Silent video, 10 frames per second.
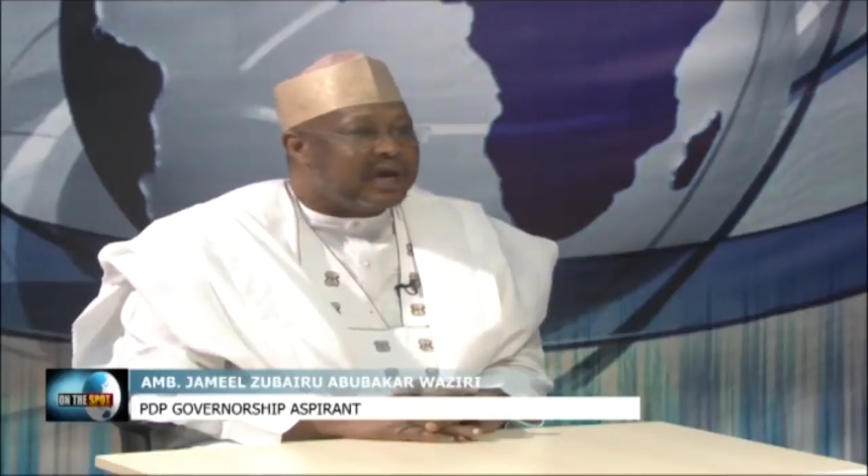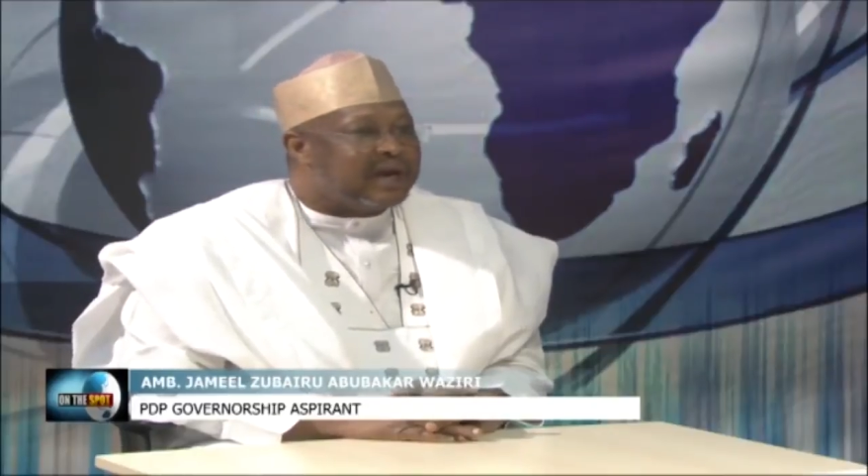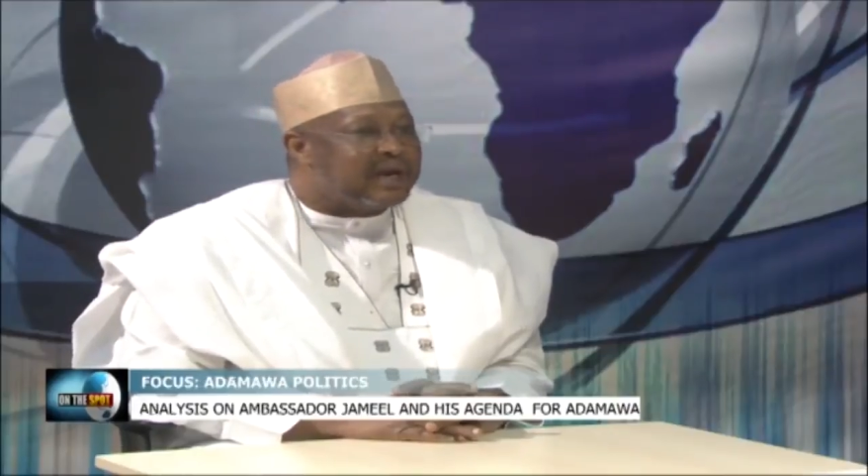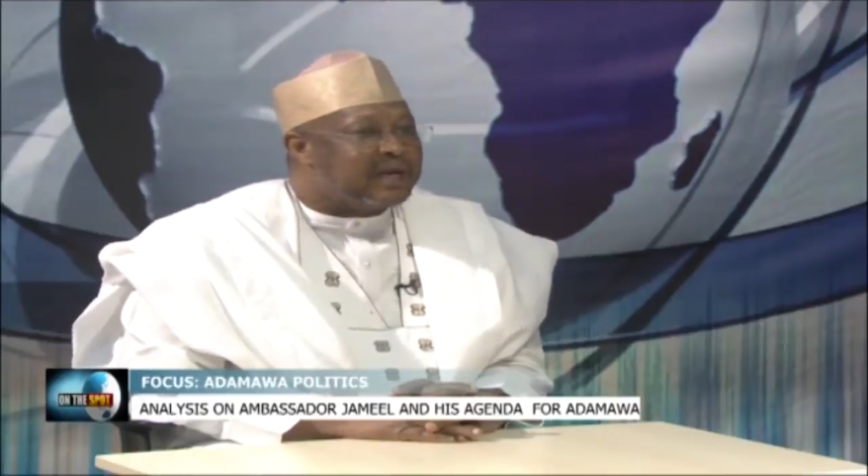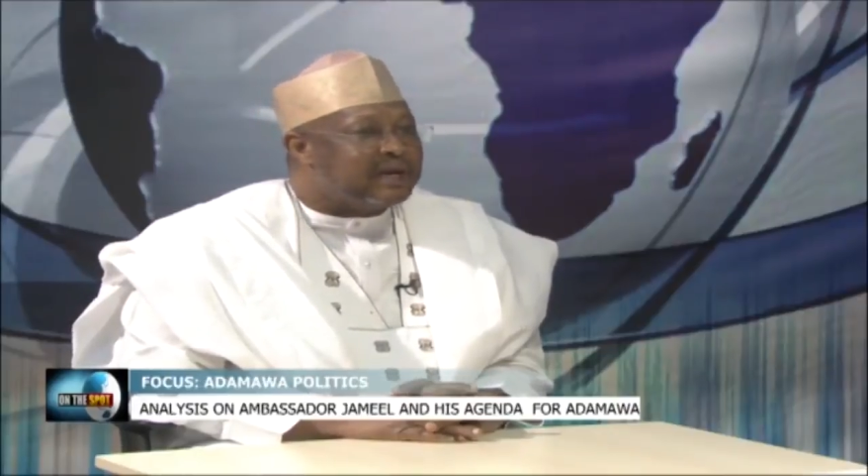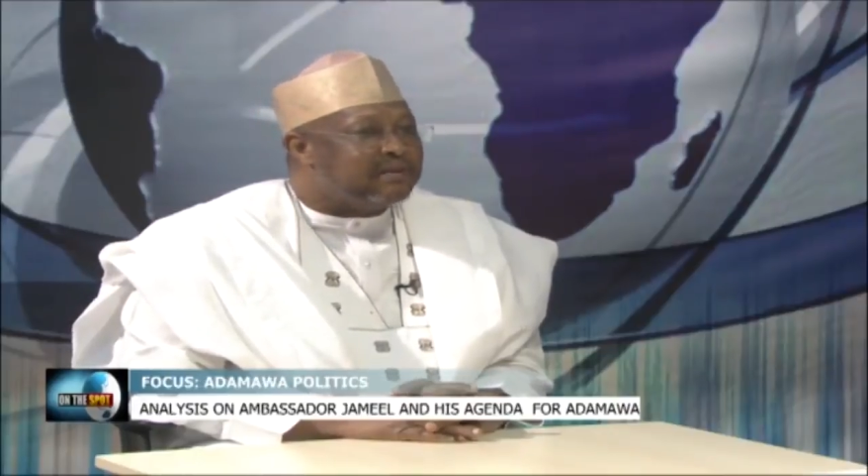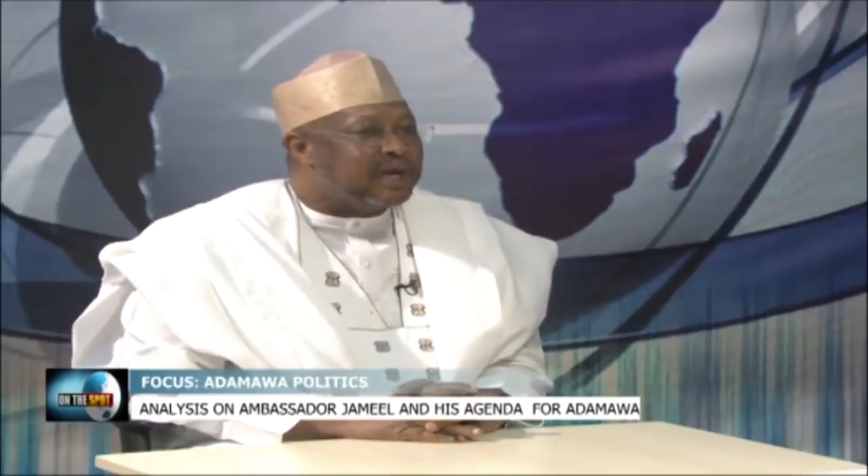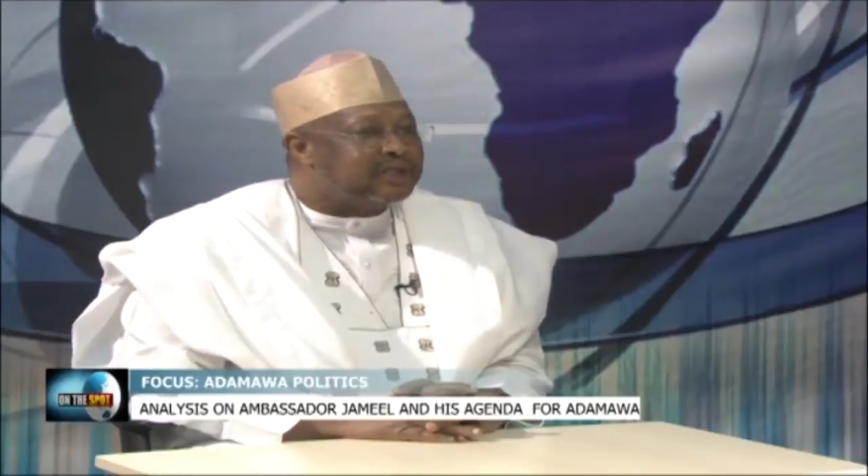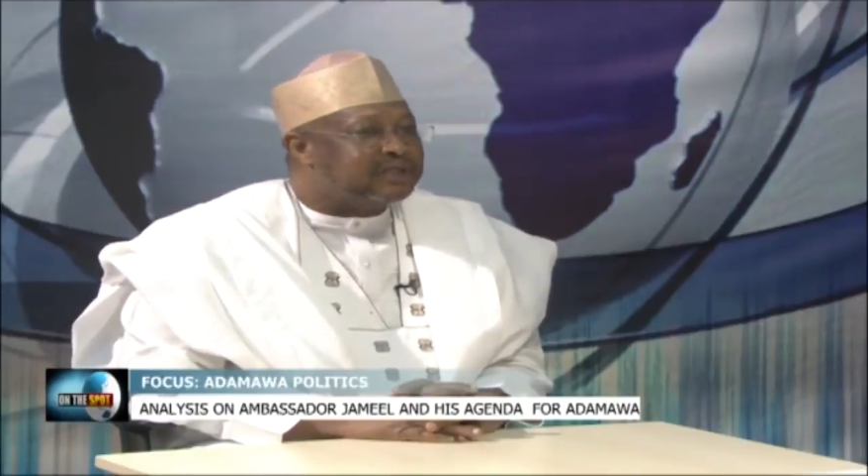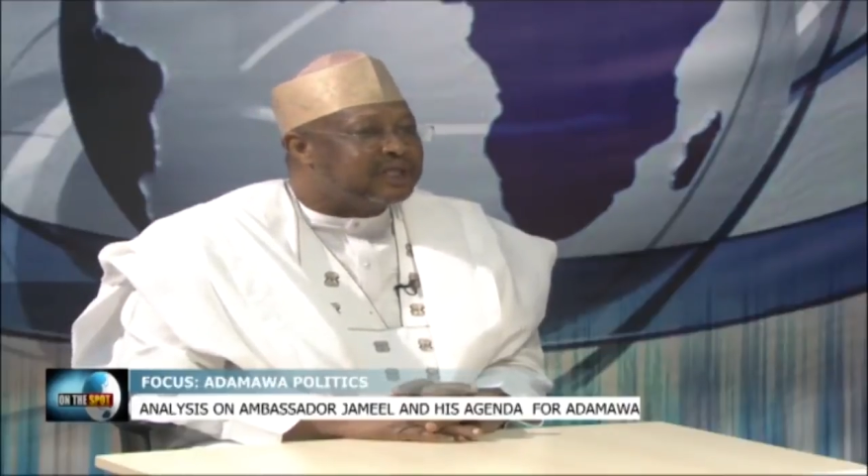an
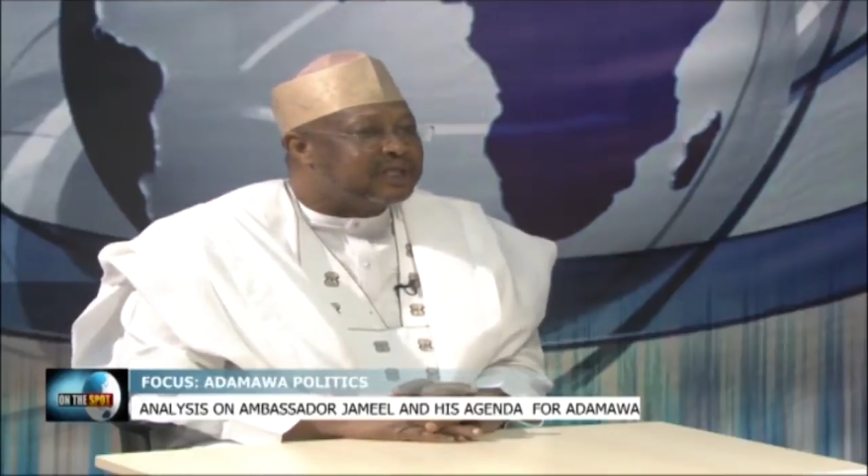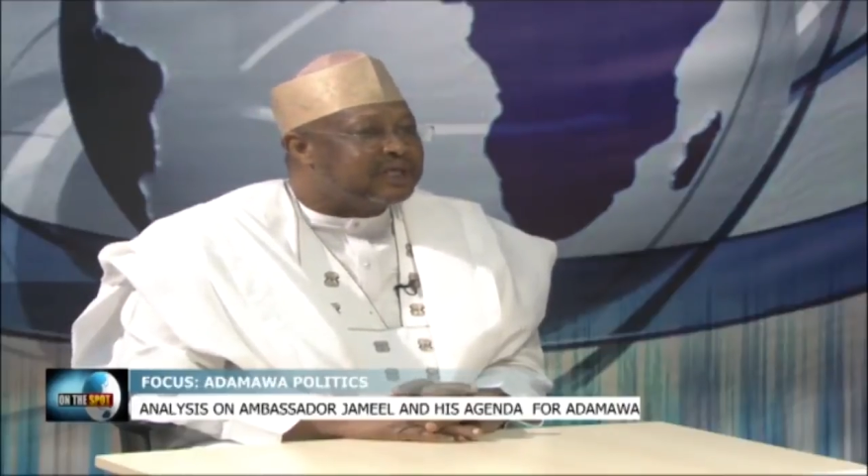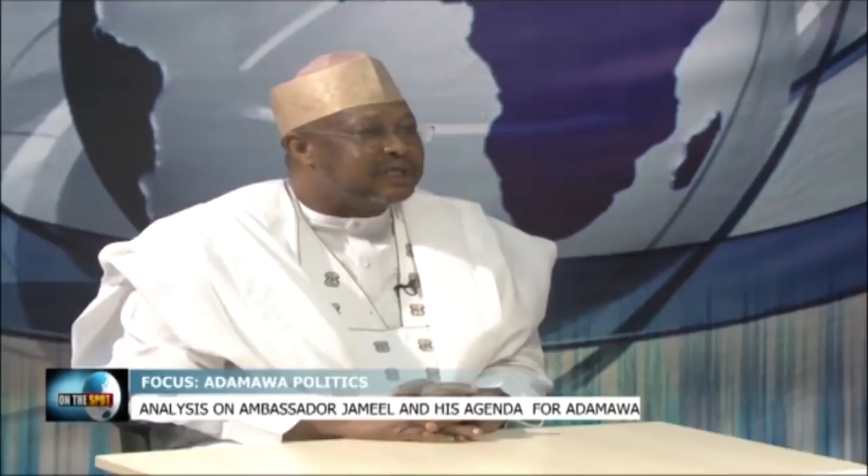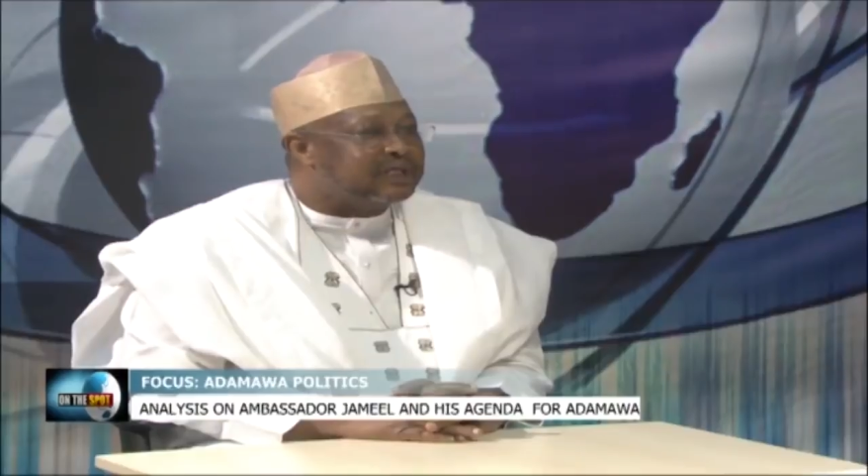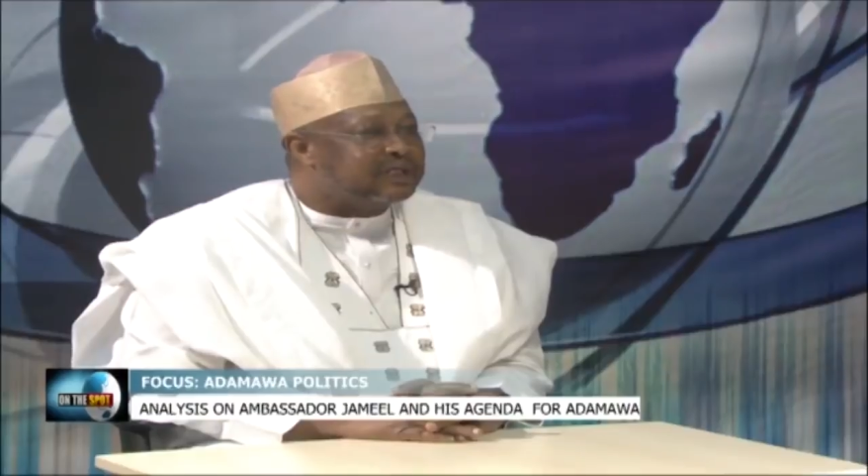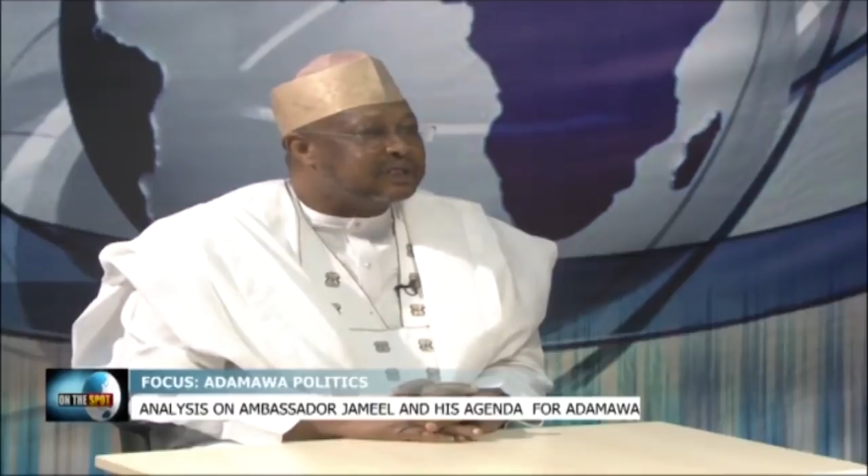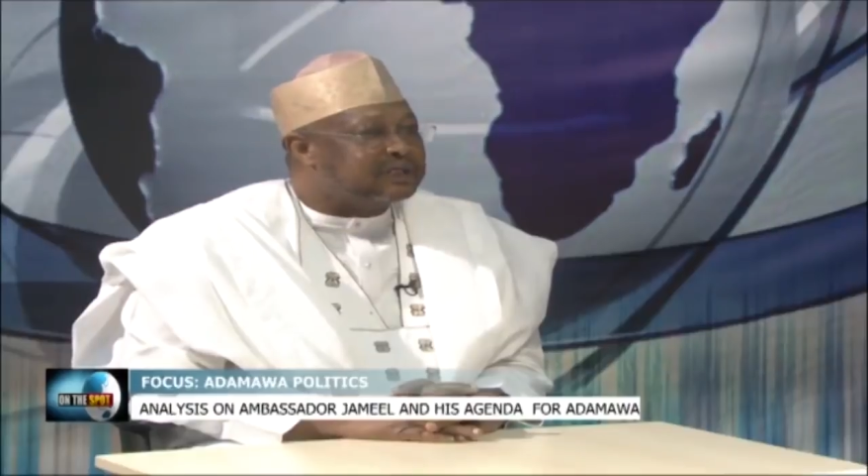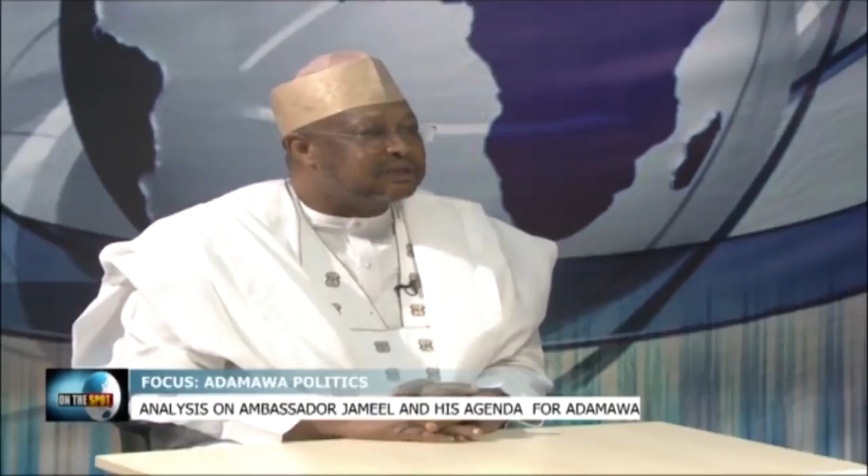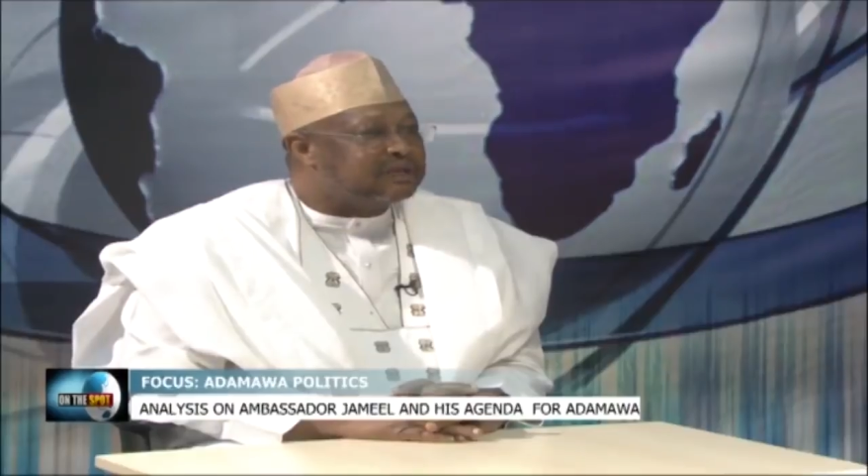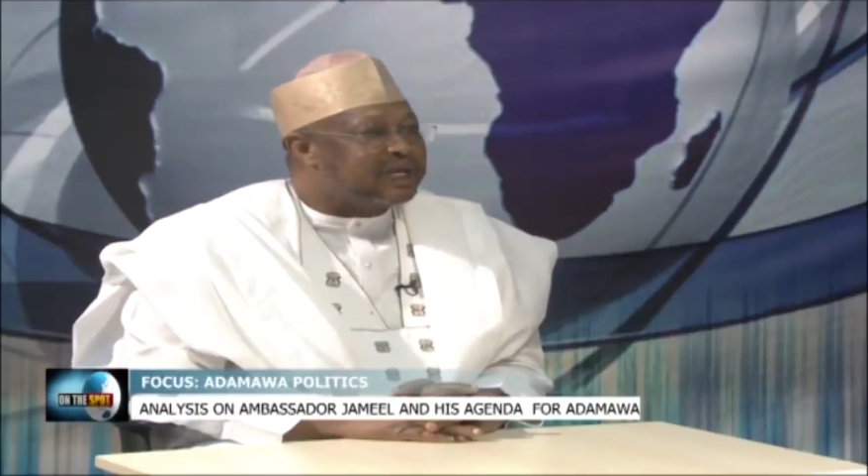Adamawa State
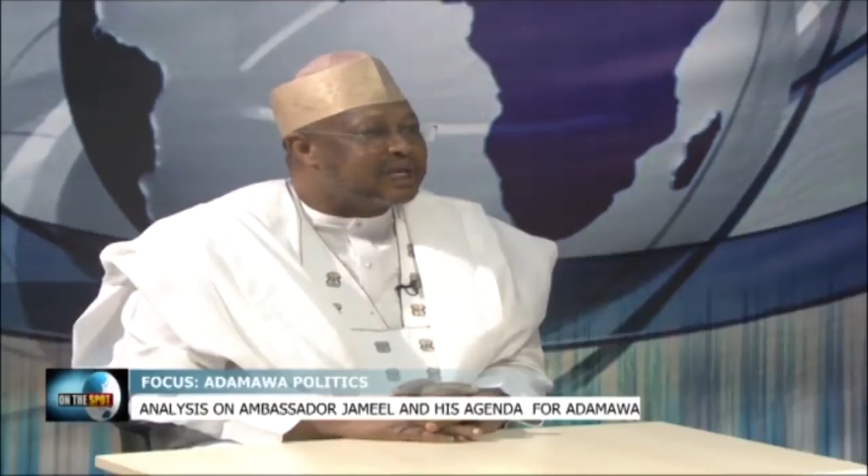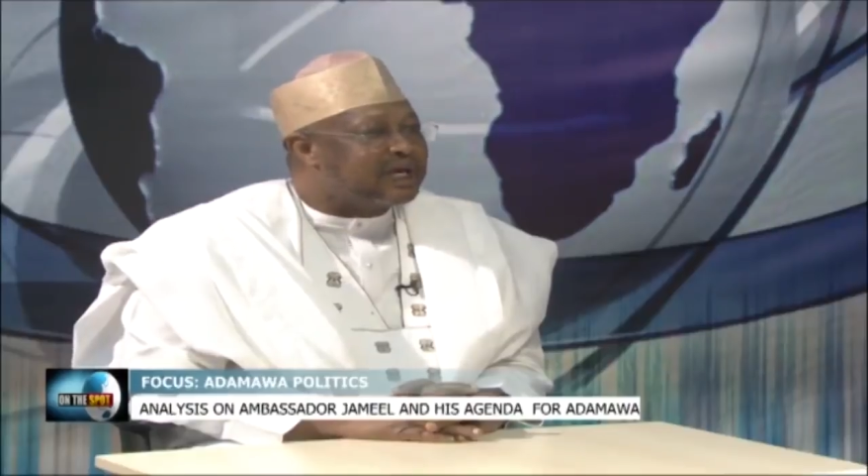that